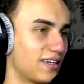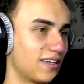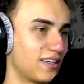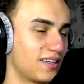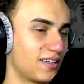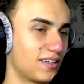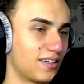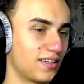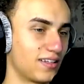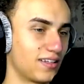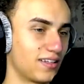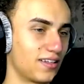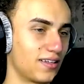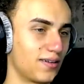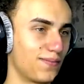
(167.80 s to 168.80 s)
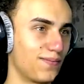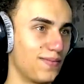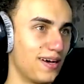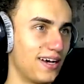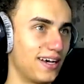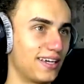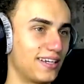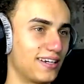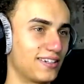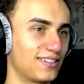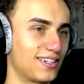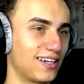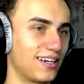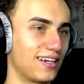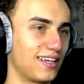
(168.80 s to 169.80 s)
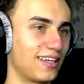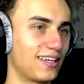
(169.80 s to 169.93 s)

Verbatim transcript: know how long I've got Hi left. Hi there, Jelly.